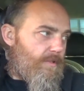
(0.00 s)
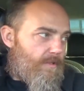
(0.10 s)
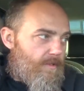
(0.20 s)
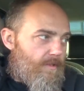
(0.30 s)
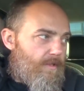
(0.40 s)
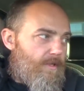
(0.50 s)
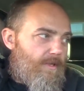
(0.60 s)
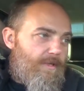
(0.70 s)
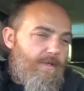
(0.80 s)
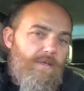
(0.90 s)
Uh,
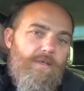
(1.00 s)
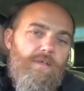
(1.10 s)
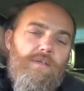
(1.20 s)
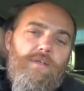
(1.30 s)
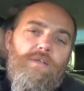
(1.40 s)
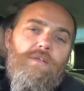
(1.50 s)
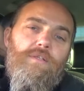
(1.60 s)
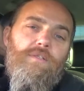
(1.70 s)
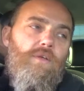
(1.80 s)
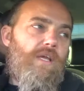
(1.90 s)
what?
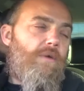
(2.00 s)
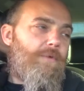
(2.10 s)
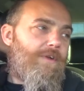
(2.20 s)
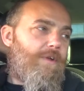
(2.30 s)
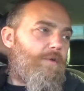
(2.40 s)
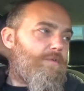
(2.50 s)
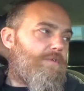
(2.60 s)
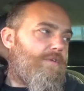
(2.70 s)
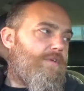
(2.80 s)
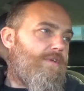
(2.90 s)
You ain't got one of those?
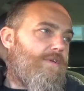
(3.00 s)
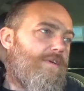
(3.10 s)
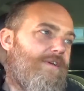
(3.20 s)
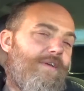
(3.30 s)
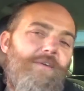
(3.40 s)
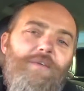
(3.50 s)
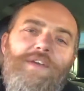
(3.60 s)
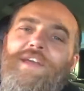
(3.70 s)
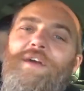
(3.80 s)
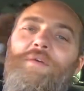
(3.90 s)
Uh, nah.
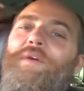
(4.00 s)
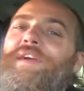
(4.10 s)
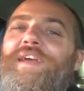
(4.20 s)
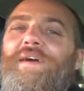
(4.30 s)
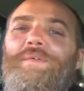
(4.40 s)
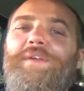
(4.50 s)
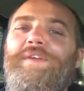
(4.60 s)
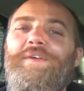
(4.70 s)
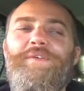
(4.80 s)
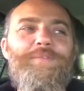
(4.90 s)
We got we got one of
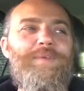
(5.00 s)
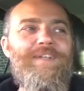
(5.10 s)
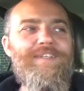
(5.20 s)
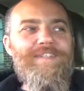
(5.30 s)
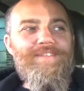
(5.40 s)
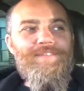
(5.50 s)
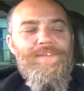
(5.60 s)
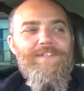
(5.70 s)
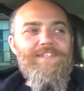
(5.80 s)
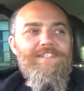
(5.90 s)
those, man. I'm
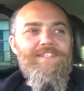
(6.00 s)
sorry.